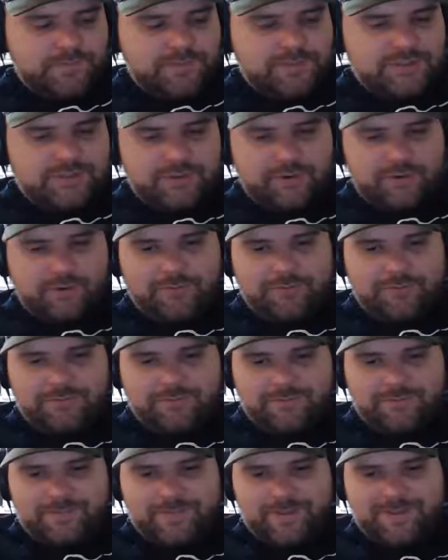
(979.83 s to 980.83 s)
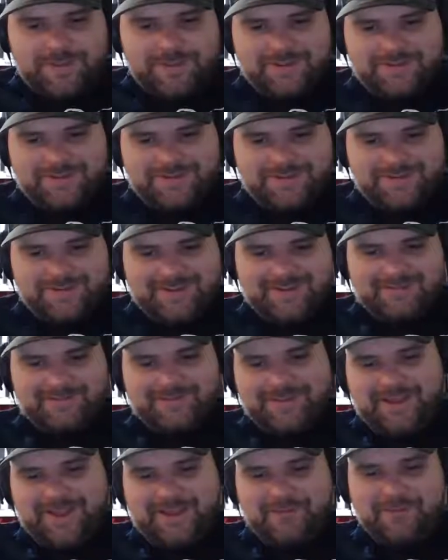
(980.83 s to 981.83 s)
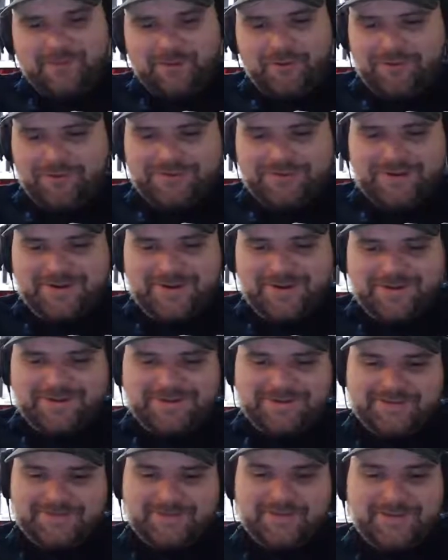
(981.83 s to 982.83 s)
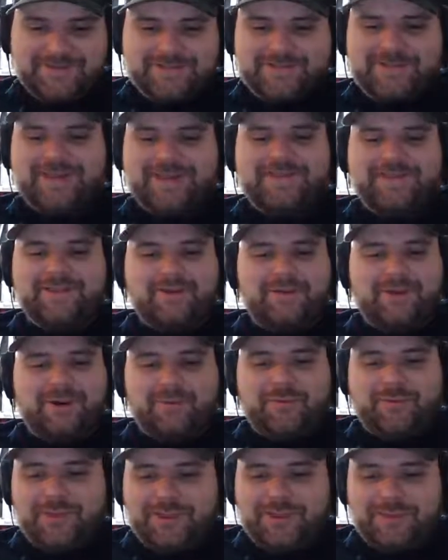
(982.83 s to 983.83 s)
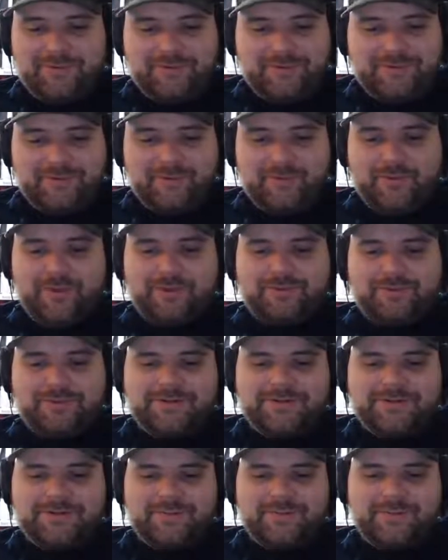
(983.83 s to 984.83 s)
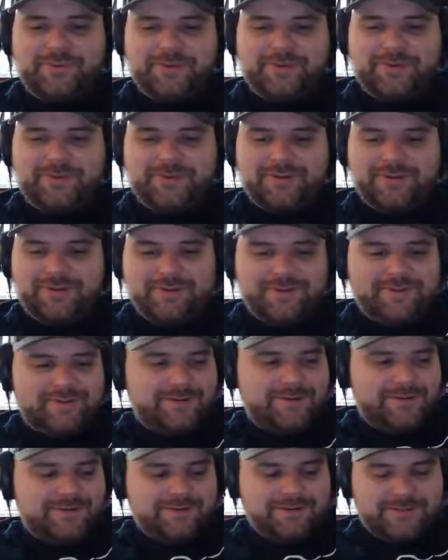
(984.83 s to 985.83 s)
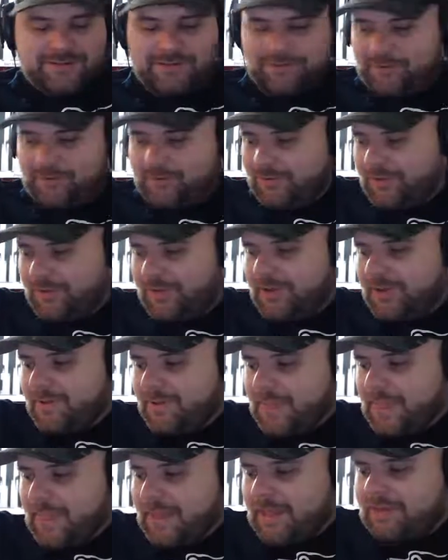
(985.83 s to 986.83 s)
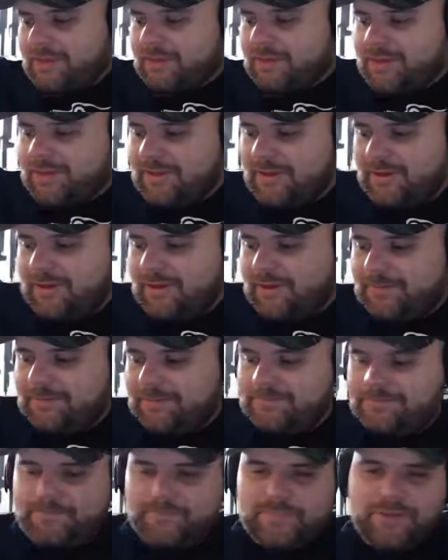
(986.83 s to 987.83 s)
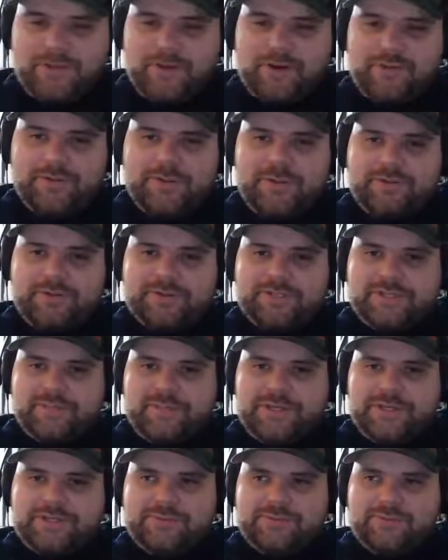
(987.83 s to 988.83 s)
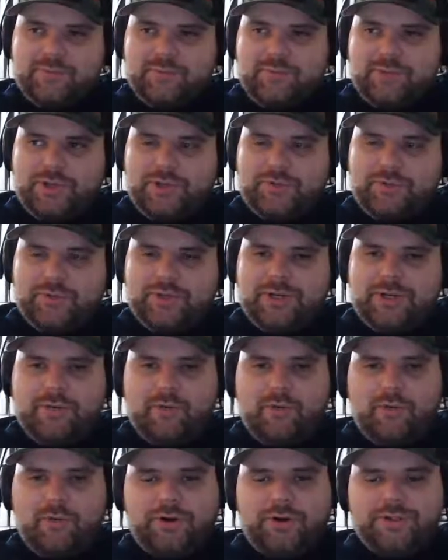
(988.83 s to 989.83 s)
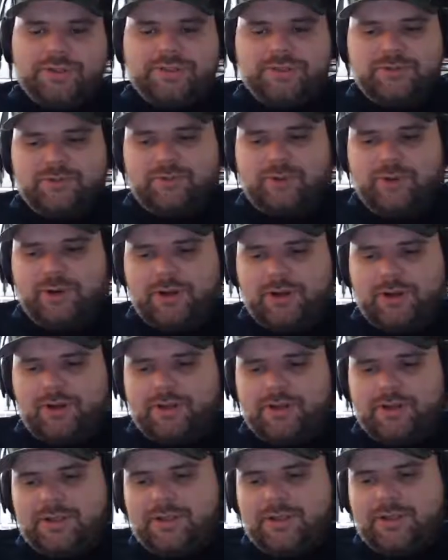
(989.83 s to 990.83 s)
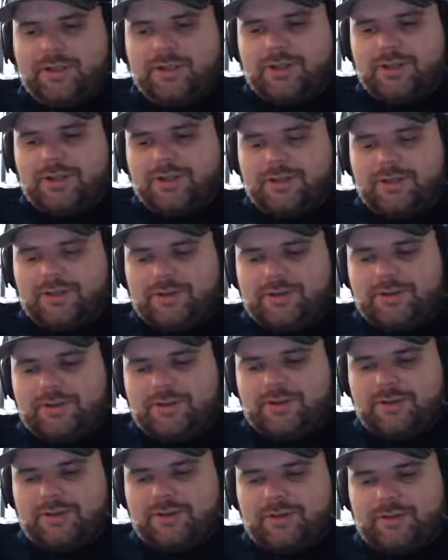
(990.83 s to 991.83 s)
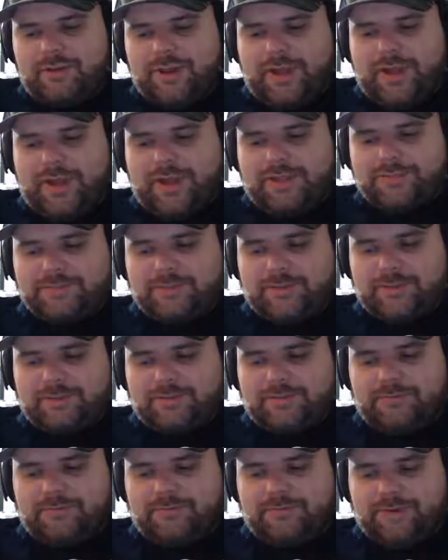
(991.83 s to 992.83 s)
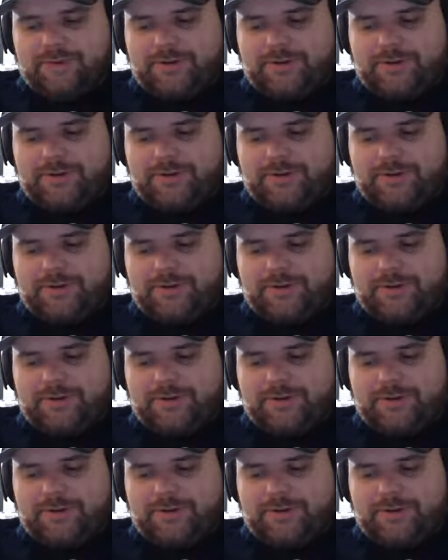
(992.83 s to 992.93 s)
So I feel like I'm the only one talking. So if you guys got anything you want to weigh in with, you're welcome to jump in too. The other thing I was going to mention, we'll get it more into, the aspect of